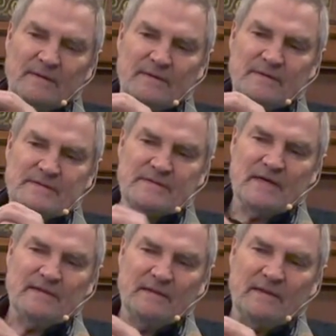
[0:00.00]
there's
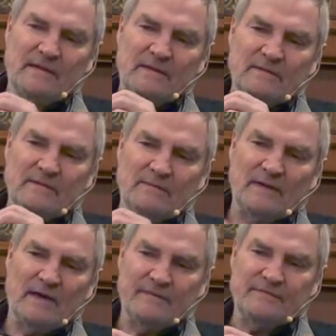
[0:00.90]
nothing that we
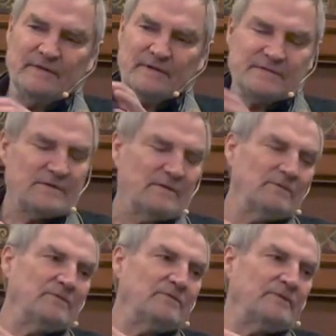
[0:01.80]
have to
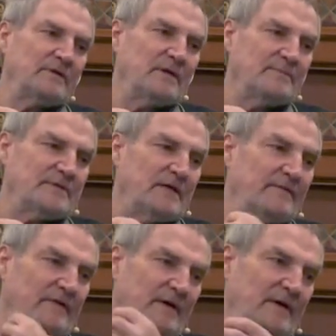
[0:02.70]
exclude that comes out
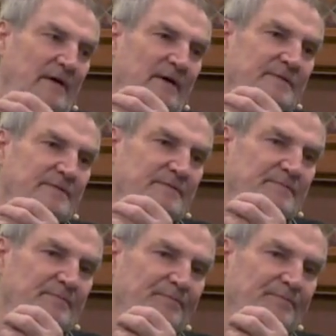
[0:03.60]
of our hearts.